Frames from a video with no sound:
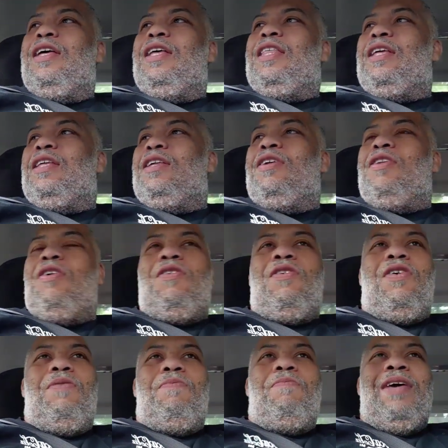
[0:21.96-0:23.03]
is it you know
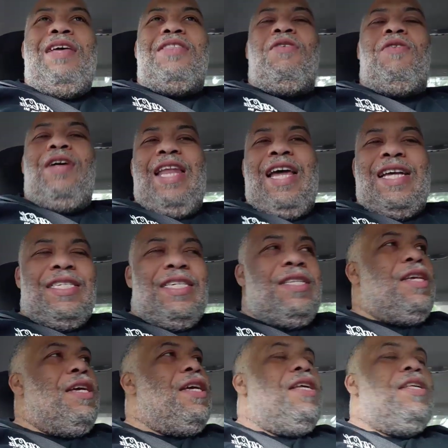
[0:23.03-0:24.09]
a myth or a
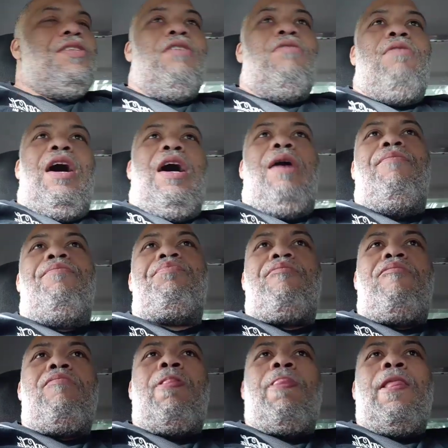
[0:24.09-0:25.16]
legend? So
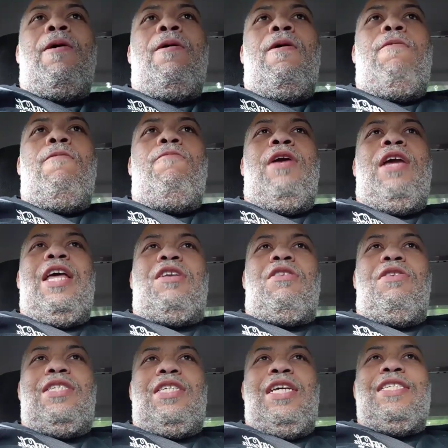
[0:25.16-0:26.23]
um, we're just
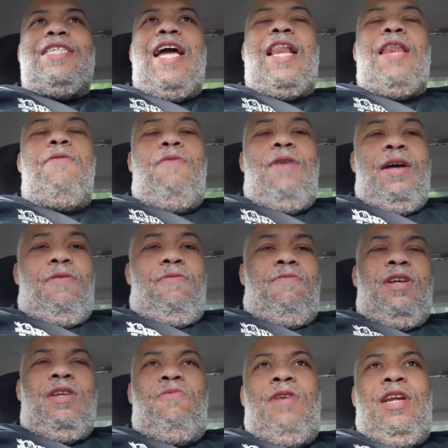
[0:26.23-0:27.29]
gonna see exactly what,
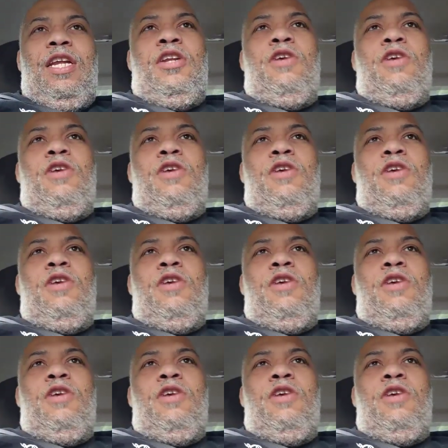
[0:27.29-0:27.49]
what, what it